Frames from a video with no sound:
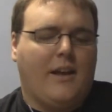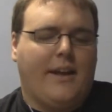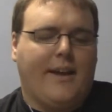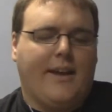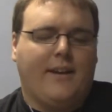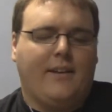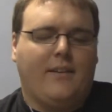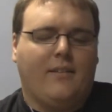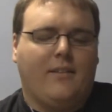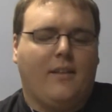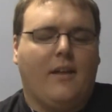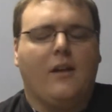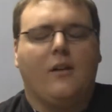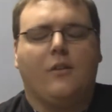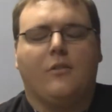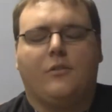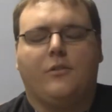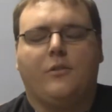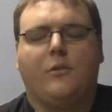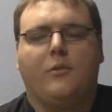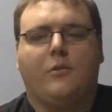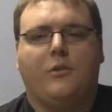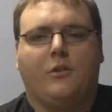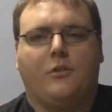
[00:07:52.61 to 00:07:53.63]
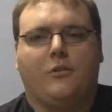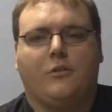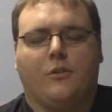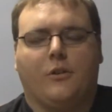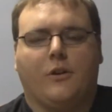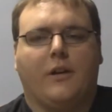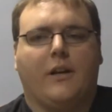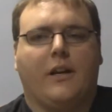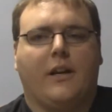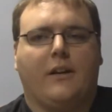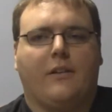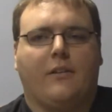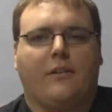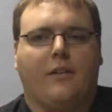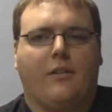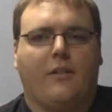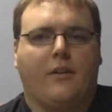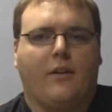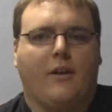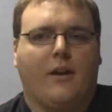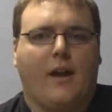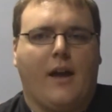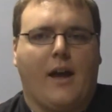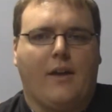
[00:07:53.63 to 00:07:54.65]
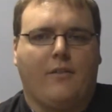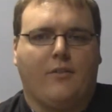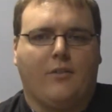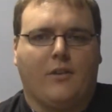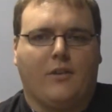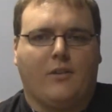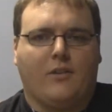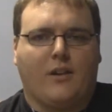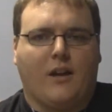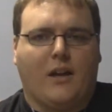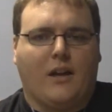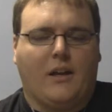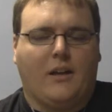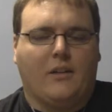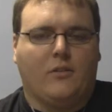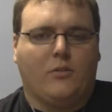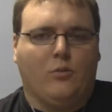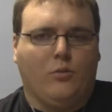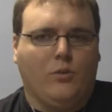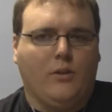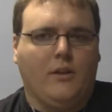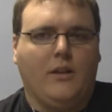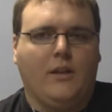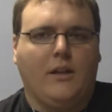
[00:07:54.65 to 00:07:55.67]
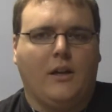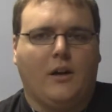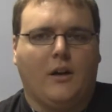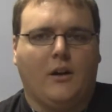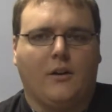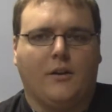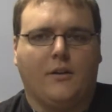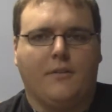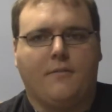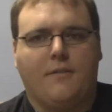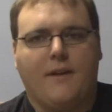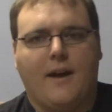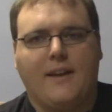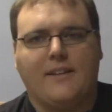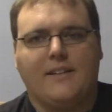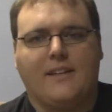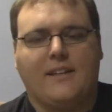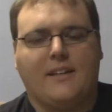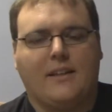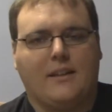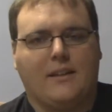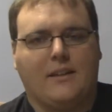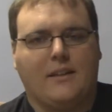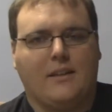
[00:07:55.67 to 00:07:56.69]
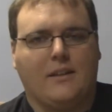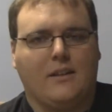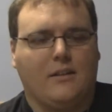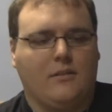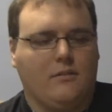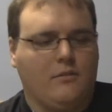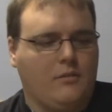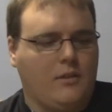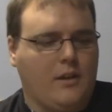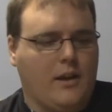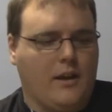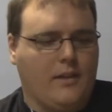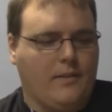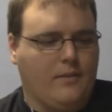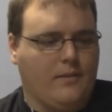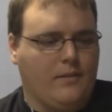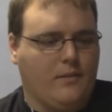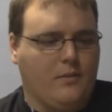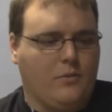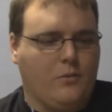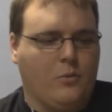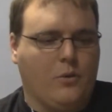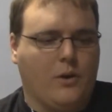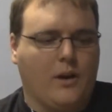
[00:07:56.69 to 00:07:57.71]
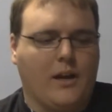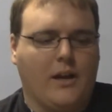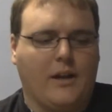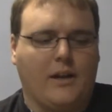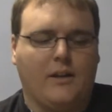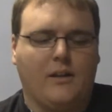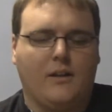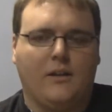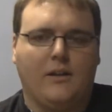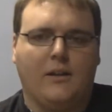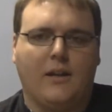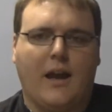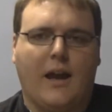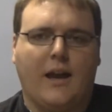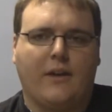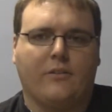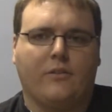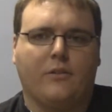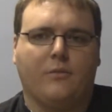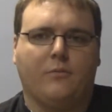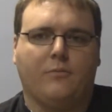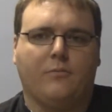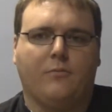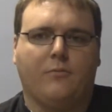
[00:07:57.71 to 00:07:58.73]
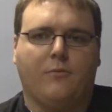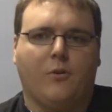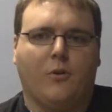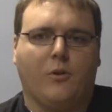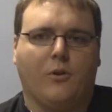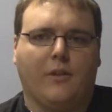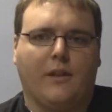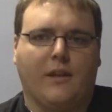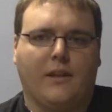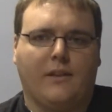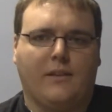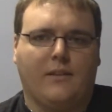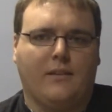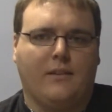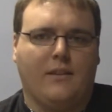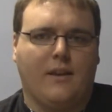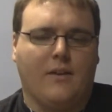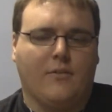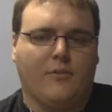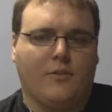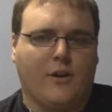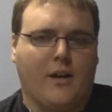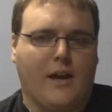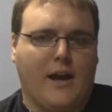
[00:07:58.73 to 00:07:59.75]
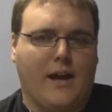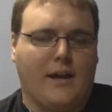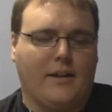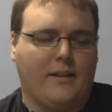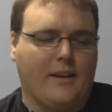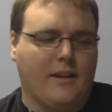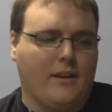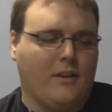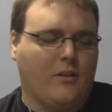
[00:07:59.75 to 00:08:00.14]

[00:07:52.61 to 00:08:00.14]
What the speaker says: And they are so disorganized in there, I have to say. It's really hard to find anything. And what I asked them for, they never had.